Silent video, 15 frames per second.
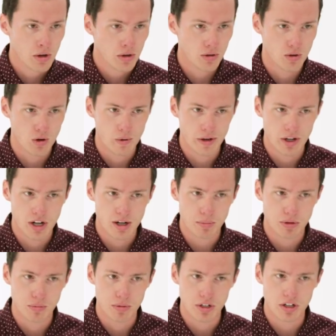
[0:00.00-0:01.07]
Growing up
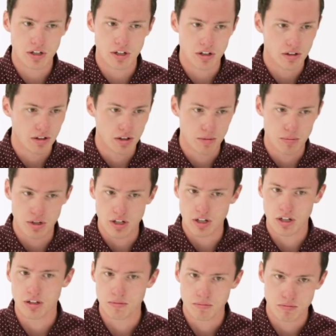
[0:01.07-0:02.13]
and being uh,
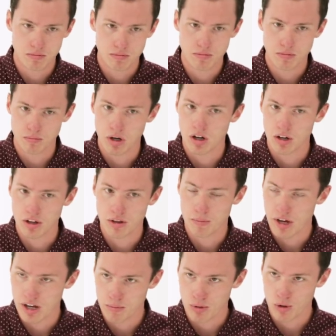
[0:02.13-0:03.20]
being in uh, the
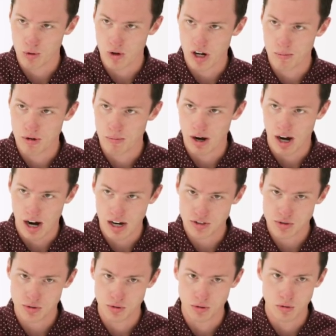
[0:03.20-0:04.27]
band program at my high
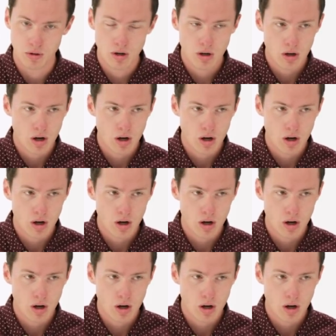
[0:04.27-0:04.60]
school,